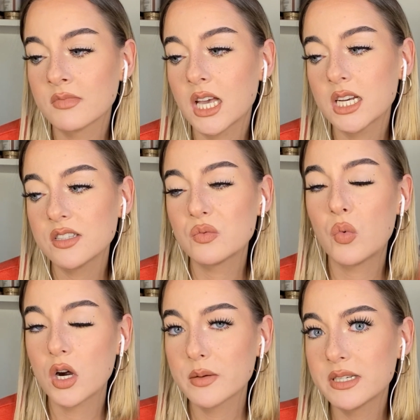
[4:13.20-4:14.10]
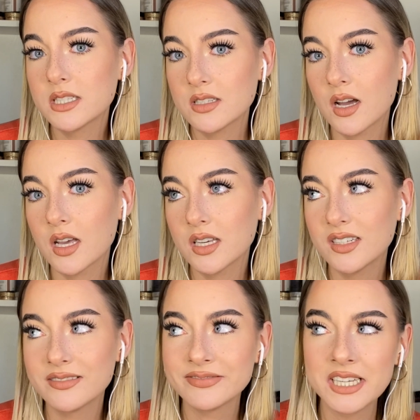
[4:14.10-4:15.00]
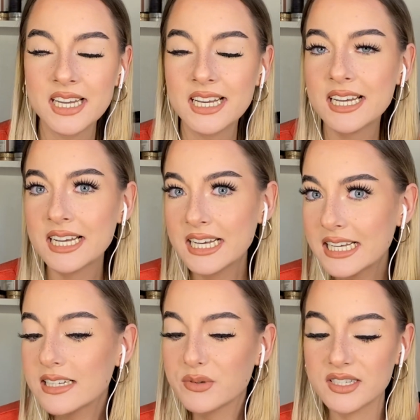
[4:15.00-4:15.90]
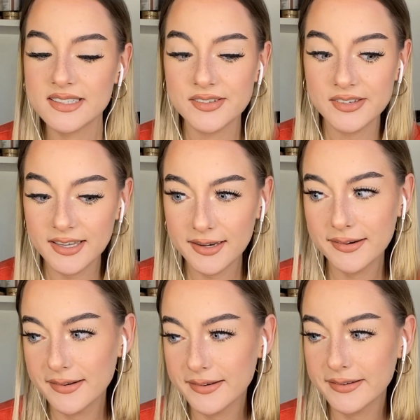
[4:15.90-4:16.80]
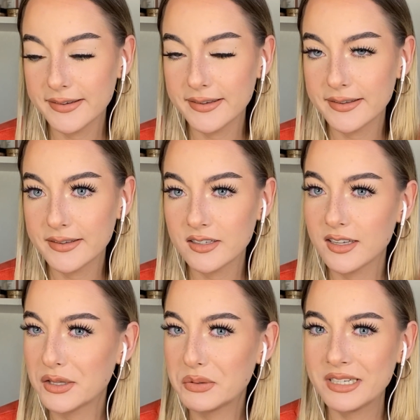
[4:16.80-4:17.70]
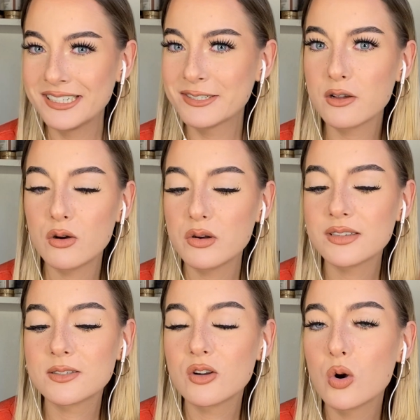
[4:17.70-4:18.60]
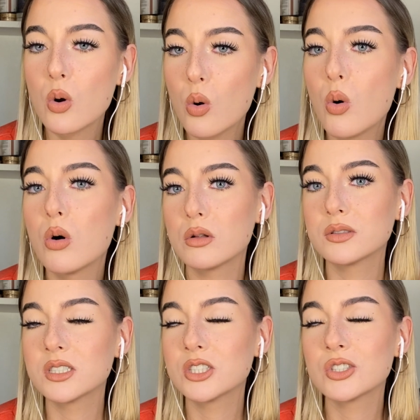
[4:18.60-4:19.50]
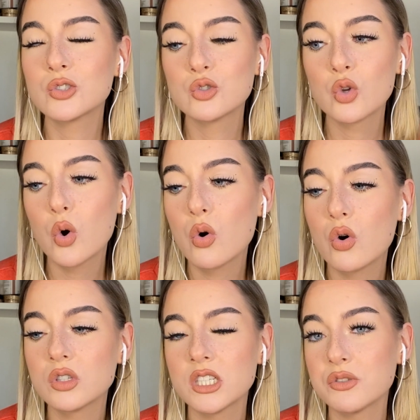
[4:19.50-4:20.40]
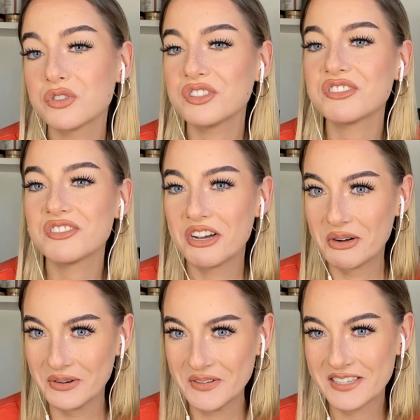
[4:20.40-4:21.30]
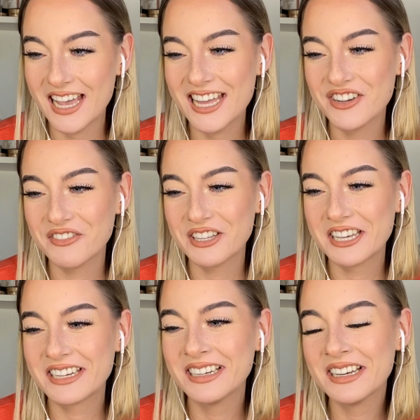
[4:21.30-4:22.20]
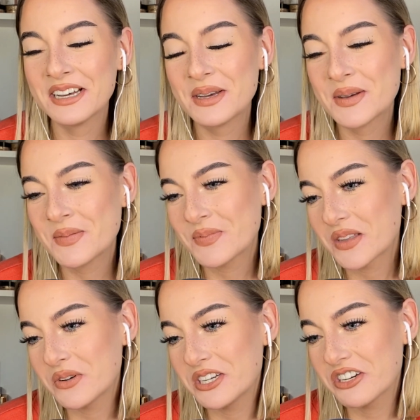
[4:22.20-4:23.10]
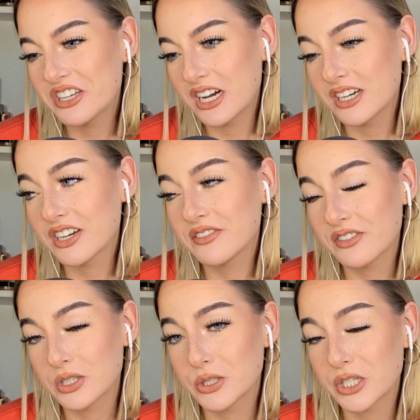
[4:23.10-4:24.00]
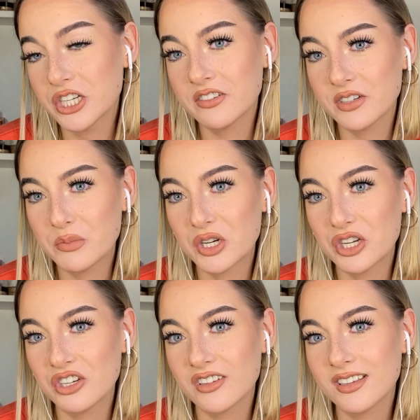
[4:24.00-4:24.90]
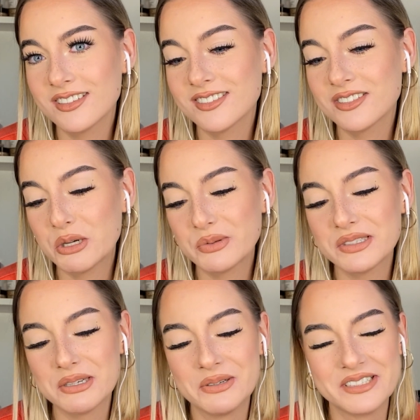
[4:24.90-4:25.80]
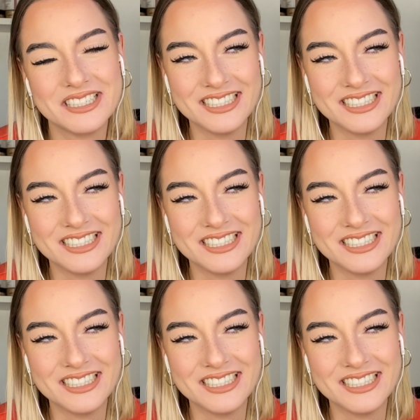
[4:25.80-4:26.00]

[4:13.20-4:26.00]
And it's warm inside, because I live in Canada. Halloween is always cold, so cold. It usually snows, and you have to, like, when you're younger, for sure, you have to put on your like snowsuit,